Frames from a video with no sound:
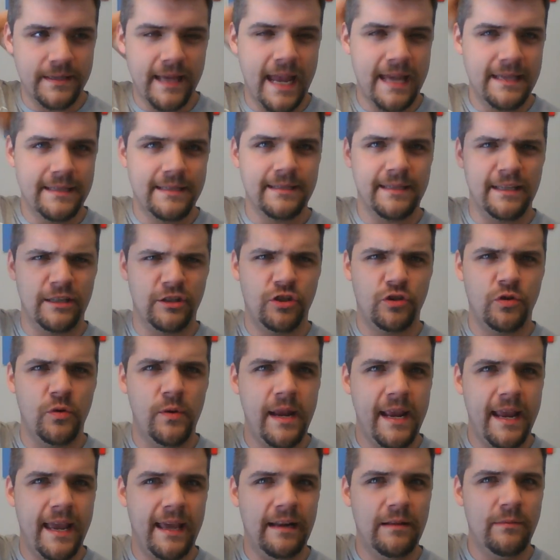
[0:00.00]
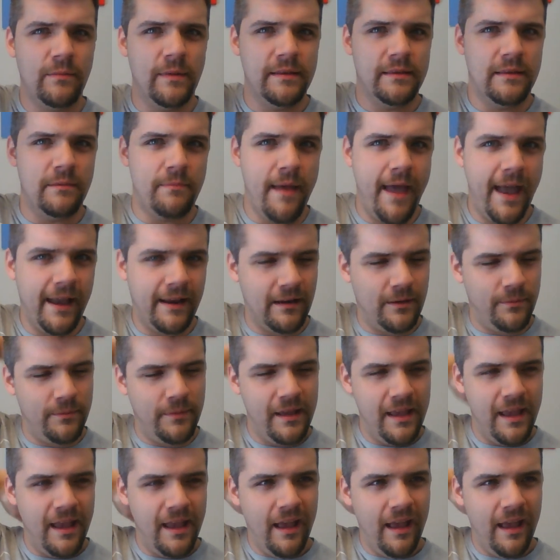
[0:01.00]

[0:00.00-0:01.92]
Ace is, like, shooting at him with the Magnum